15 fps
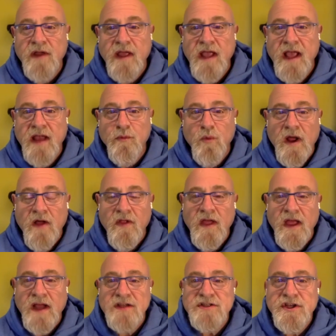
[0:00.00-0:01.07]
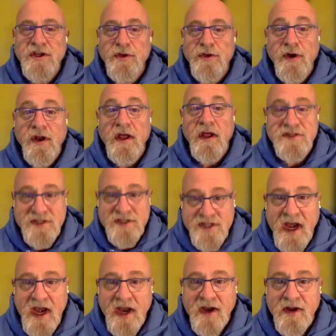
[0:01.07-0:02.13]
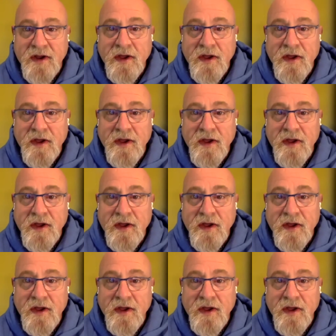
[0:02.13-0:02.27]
and well executed aesthetic,